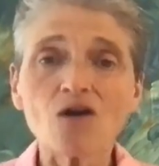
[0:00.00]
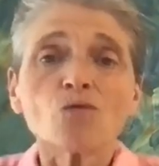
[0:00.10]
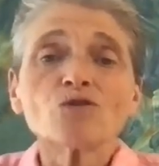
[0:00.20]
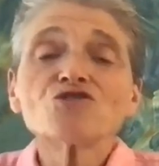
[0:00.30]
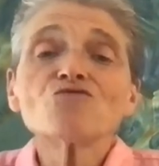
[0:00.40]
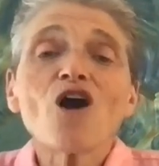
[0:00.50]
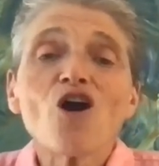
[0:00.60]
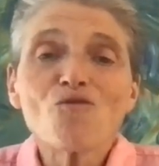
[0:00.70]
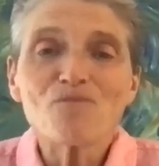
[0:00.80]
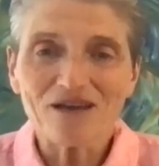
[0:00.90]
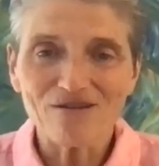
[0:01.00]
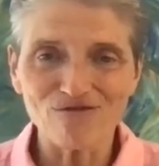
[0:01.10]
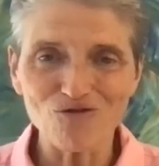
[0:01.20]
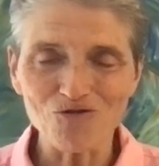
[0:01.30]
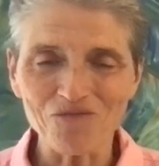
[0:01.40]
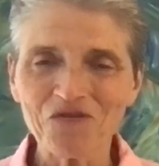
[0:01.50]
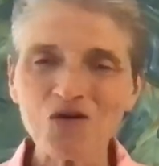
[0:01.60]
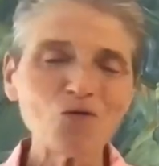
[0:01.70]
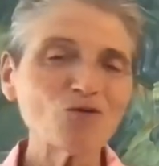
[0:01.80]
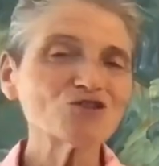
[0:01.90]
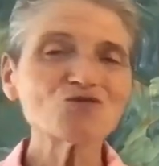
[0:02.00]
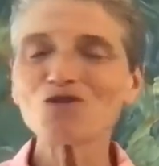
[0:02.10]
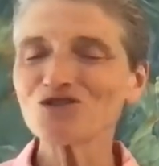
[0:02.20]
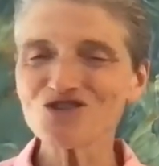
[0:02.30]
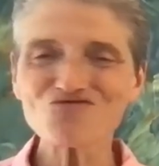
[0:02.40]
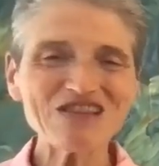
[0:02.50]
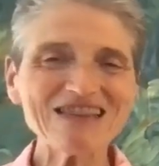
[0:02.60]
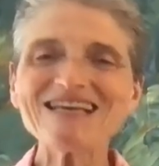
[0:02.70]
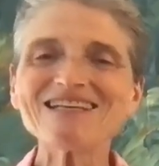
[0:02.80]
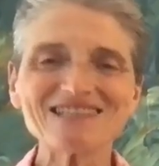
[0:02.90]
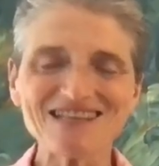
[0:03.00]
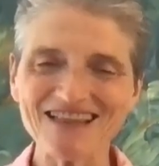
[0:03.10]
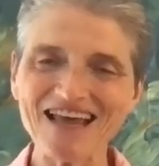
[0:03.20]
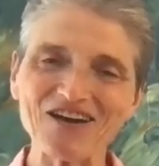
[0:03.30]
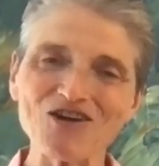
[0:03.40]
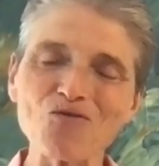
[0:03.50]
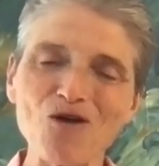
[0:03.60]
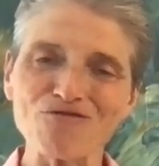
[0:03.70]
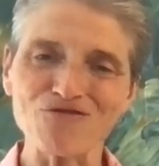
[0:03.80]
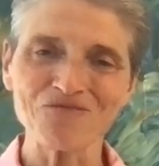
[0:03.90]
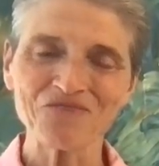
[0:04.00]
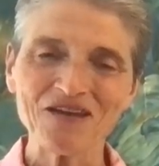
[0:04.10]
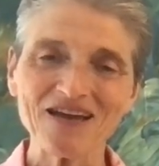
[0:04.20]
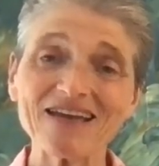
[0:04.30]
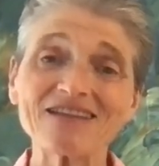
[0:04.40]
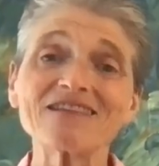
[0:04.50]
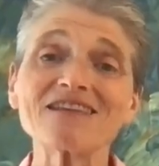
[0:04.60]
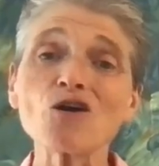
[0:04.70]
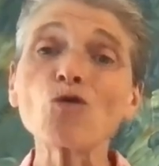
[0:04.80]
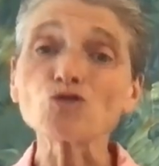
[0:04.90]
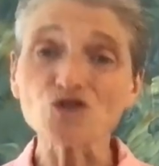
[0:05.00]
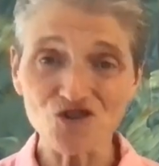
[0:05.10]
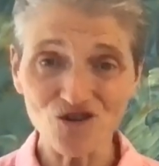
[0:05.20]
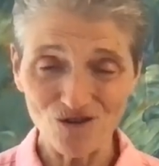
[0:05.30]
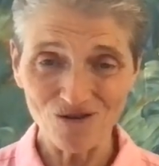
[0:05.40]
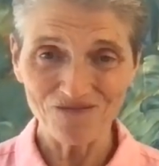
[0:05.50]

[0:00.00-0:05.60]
What are you hoping for? What do you want to release and let go of in the old year?